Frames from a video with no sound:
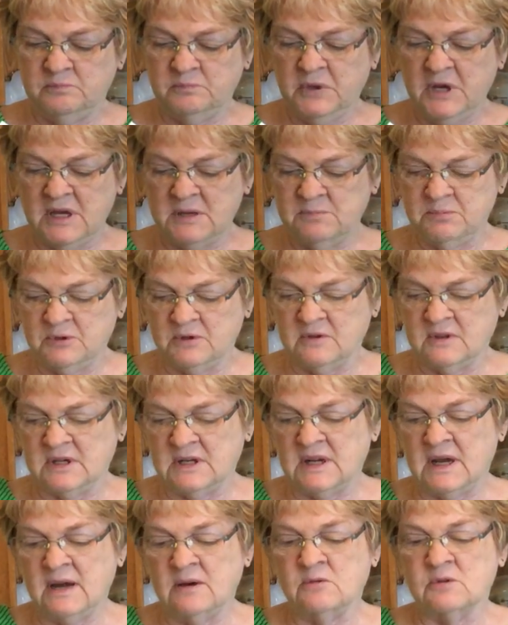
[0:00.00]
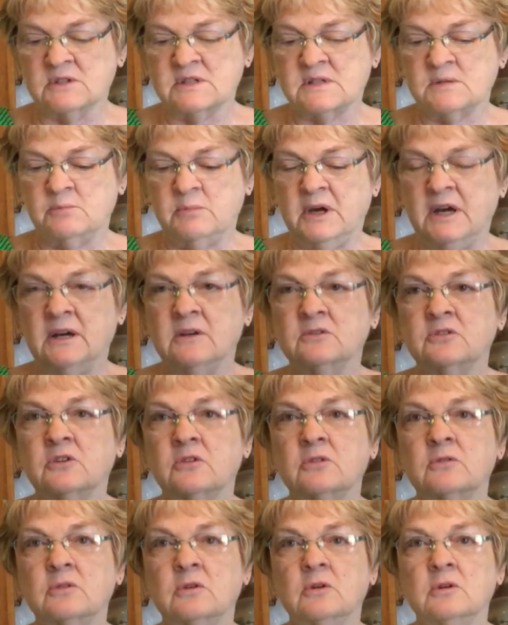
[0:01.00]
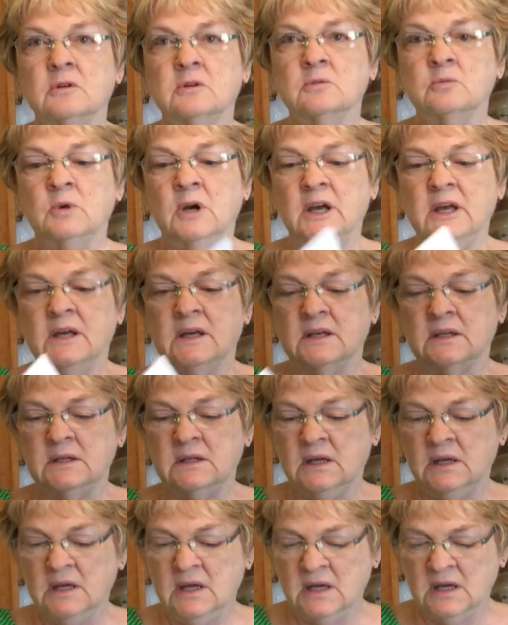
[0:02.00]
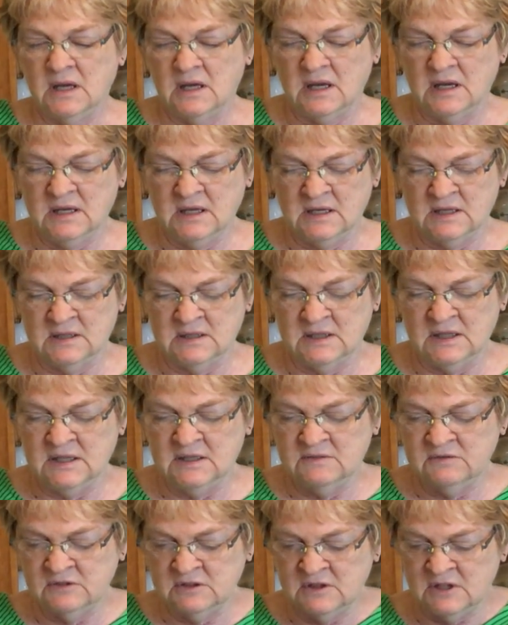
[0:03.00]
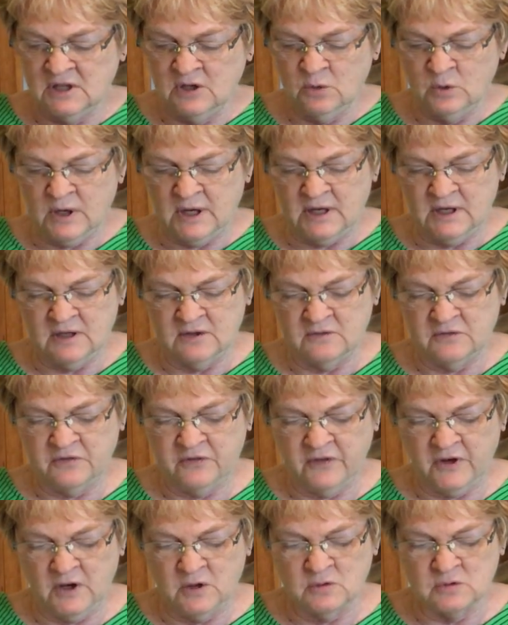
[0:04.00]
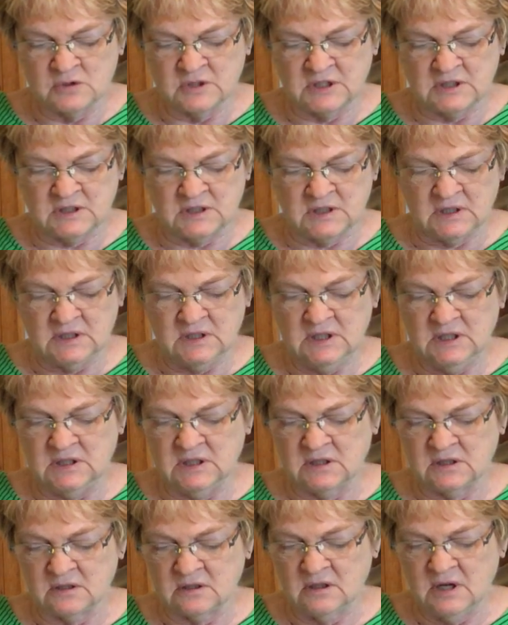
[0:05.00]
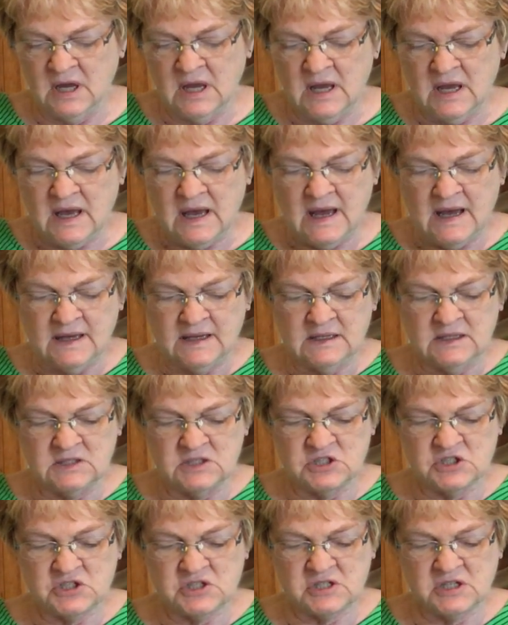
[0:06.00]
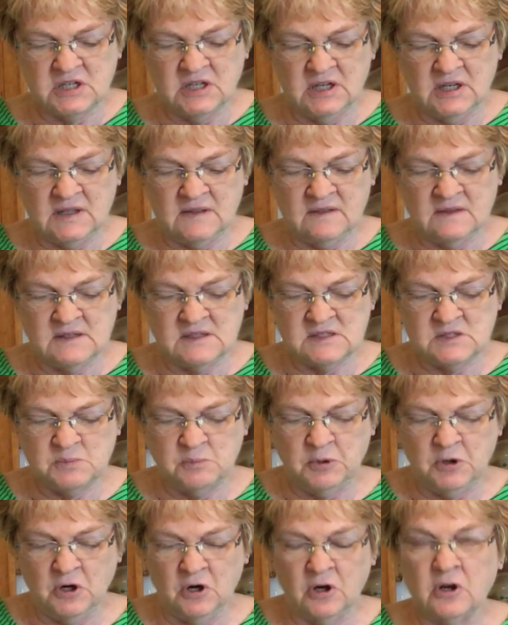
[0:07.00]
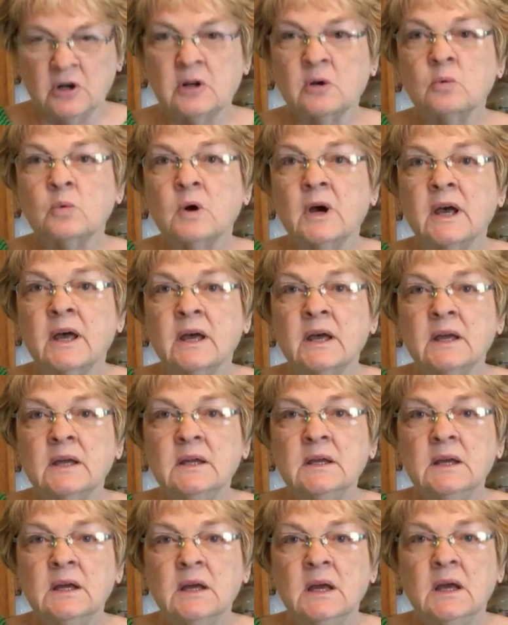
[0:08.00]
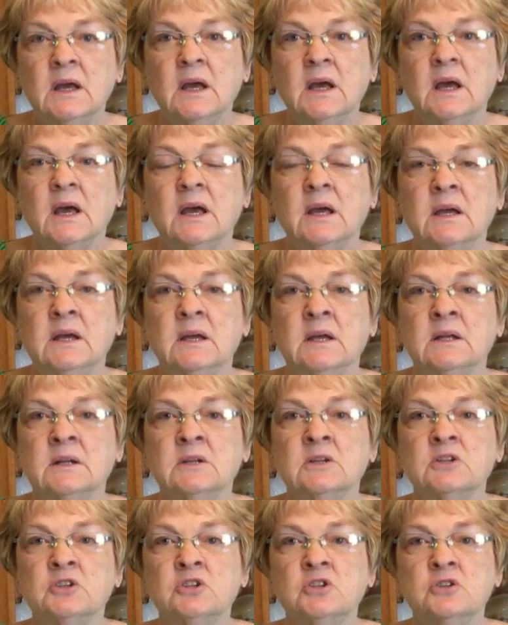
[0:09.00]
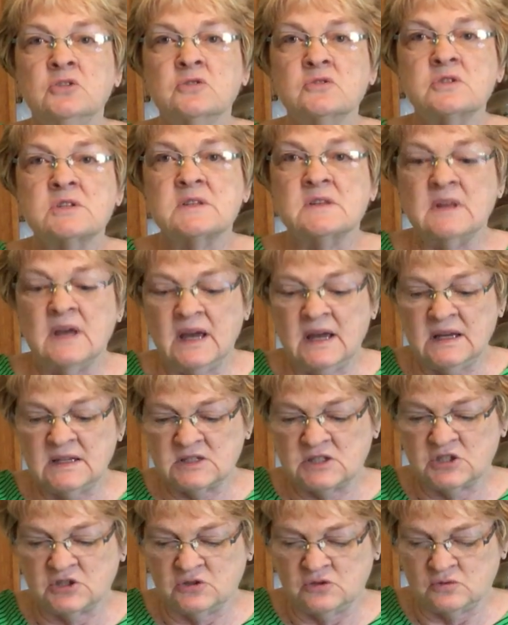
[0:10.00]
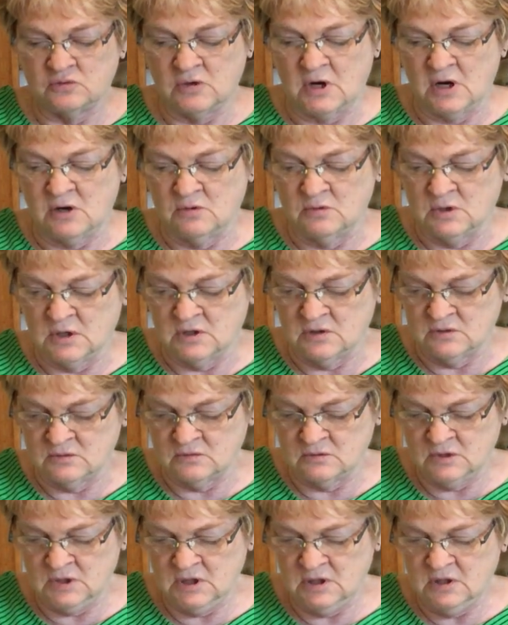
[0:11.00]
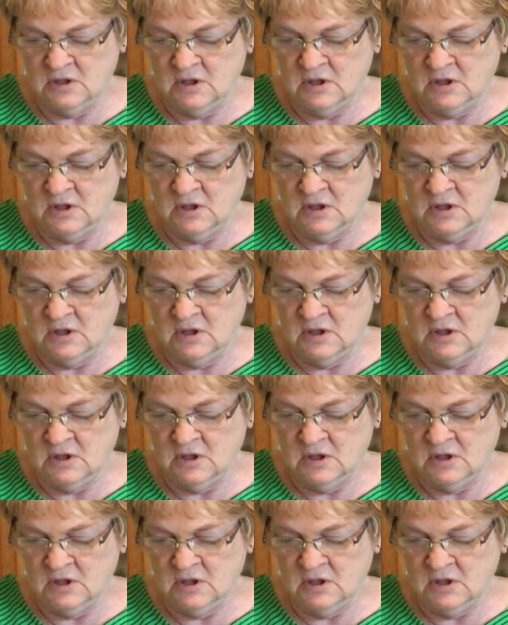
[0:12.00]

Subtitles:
paper that I was about to throw away, and even though I had folded it here, I could just cut this part away and use that to draw on.